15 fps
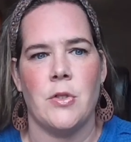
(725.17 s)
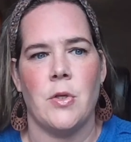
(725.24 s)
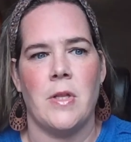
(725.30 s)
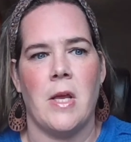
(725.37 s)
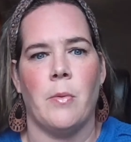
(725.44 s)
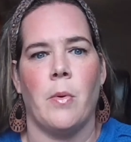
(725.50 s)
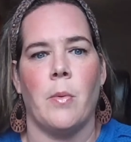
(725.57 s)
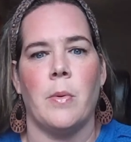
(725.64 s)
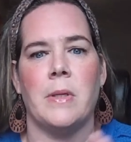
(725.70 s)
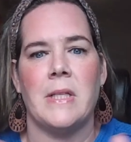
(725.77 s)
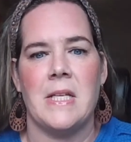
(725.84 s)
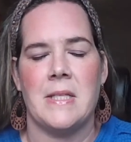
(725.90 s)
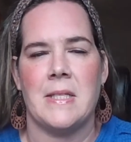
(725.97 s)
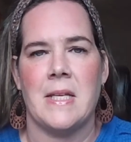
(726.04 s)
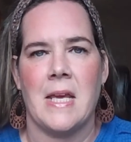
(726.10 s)
So they were
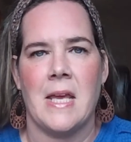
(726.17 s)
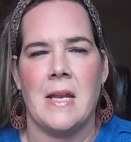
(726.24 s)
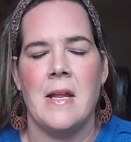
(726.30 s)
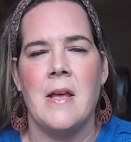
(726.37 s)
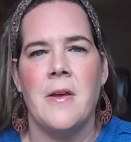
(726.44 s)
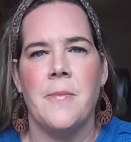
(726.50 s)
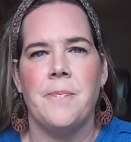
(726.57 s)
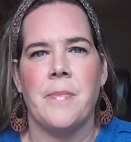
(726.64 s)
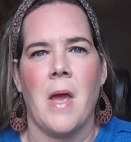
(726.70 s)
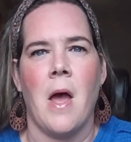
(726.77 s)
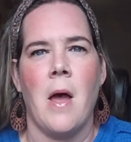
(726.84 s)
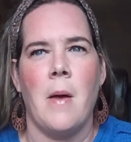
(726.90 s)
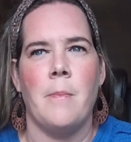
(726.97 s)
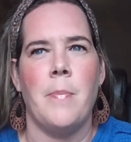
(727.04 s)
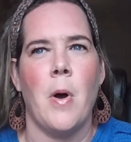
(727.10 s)
releasing it
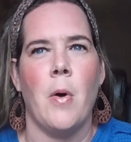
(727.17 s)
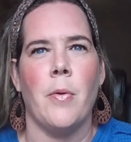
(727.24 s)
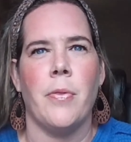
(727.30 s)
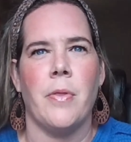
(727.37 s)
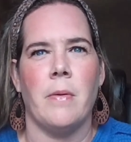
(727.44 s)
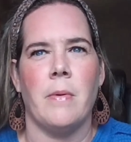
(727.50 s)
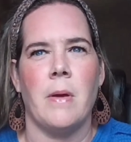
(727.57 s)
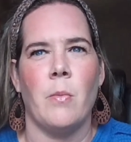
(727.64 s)
both